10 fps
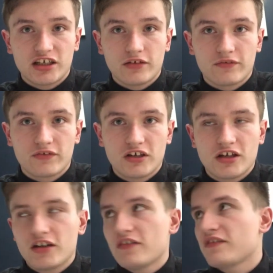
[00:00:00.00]
of
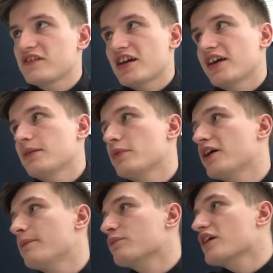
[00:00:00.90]
today.
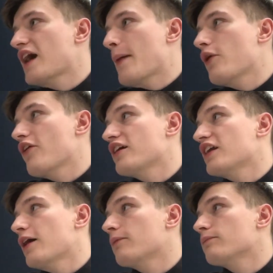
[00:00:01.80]
But I'm all right
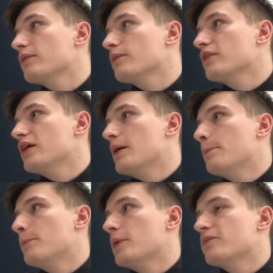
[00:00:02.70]
now.
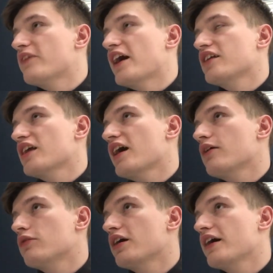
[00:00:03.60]
I'm fine
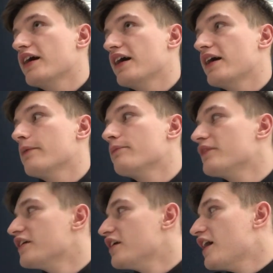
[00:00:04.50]
now.
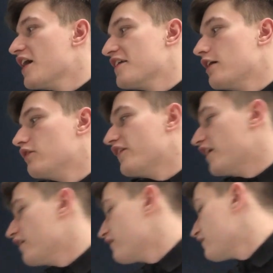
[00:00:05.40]
I dealt with it,